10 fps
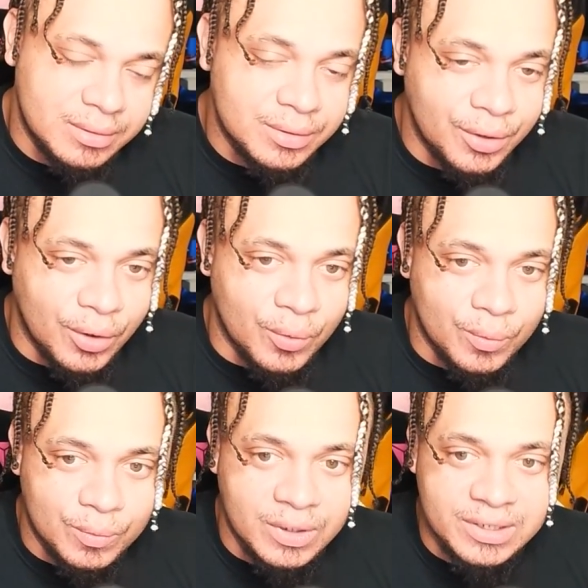You know,
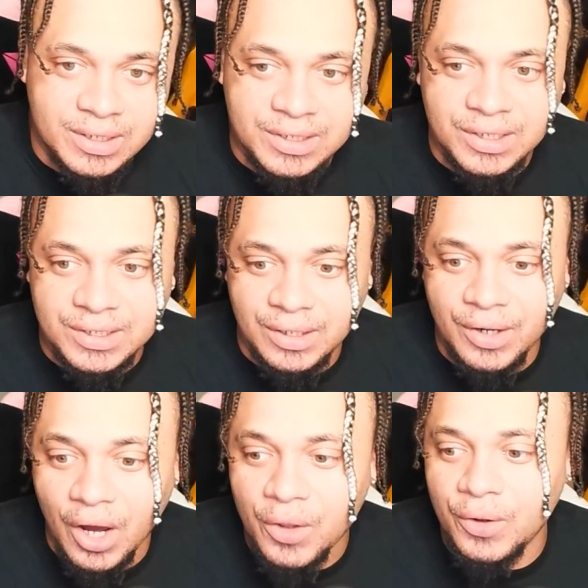this is just
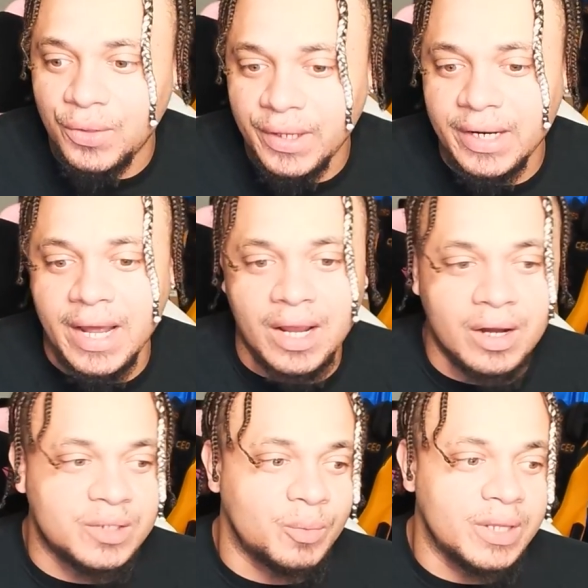another thing that
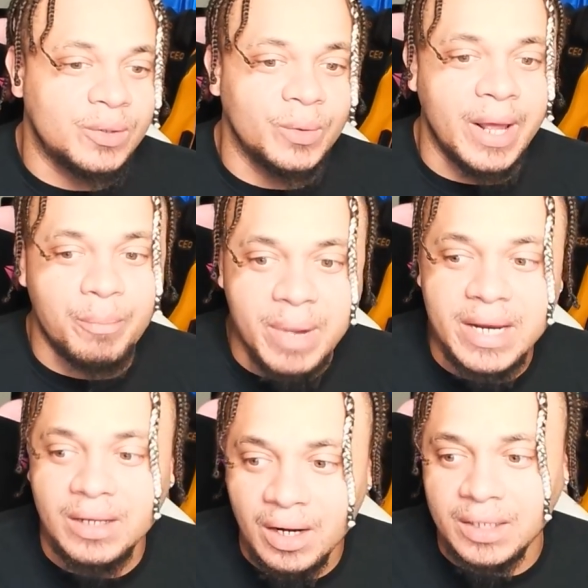Guts went through that
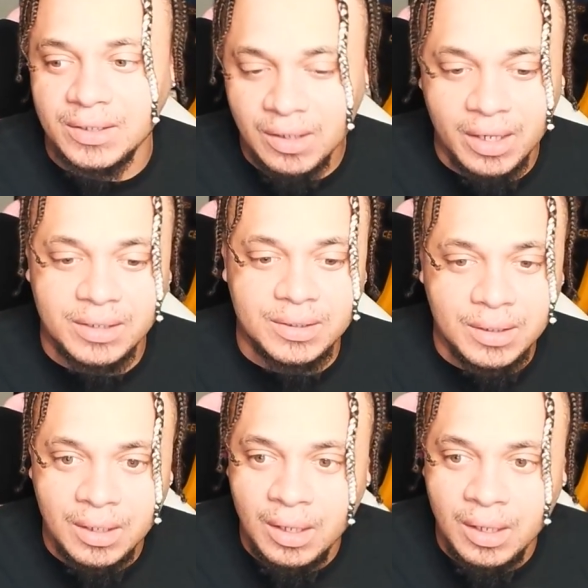made Guts Guts.